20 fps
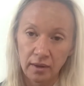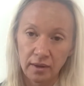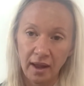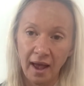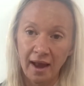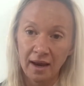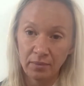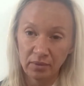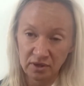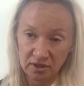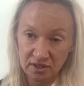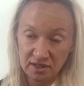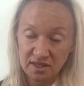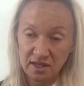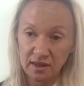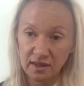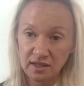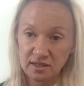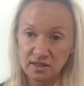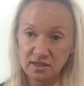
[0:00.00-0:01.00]
elements
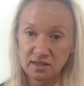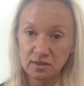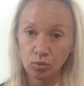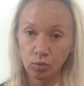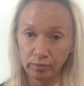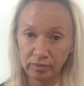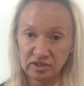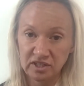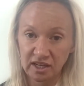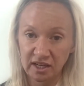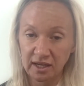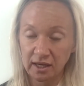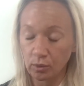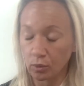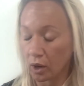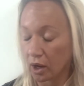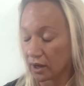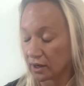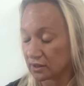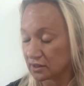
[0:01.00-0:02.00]
in this particular
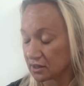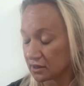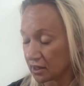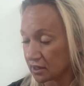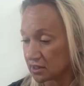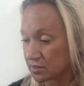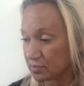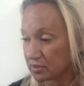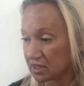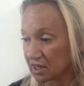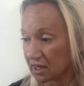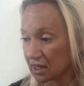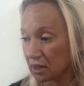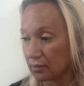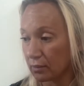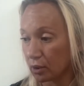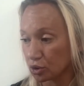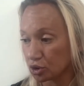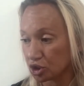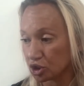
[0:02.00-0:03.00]

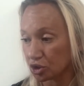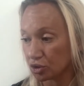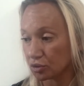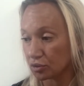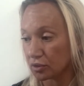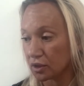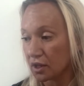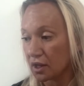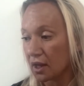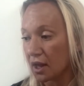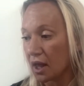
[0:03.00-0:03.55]
module.